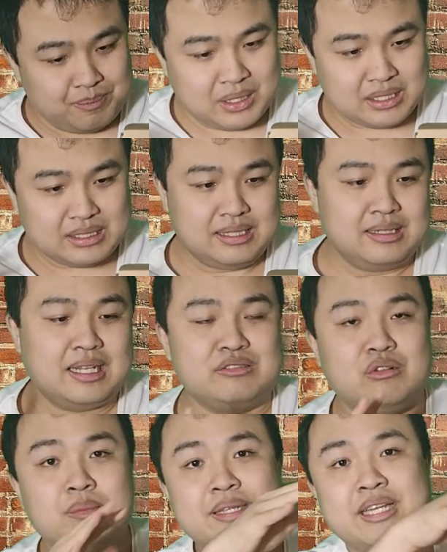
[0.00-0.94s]
but
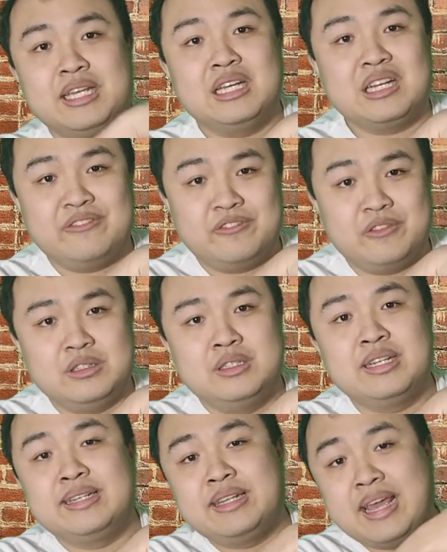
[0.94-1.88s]
that's what we'll be taking a
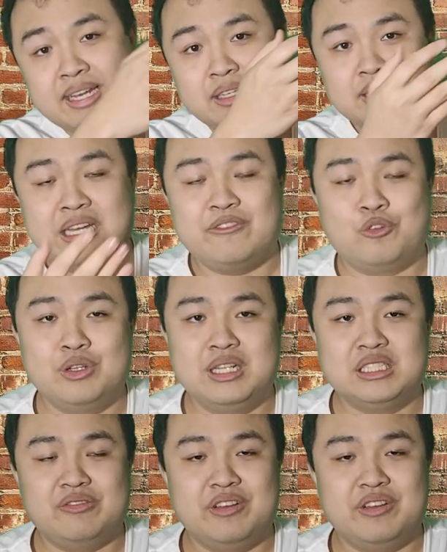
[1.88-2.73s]
look at for this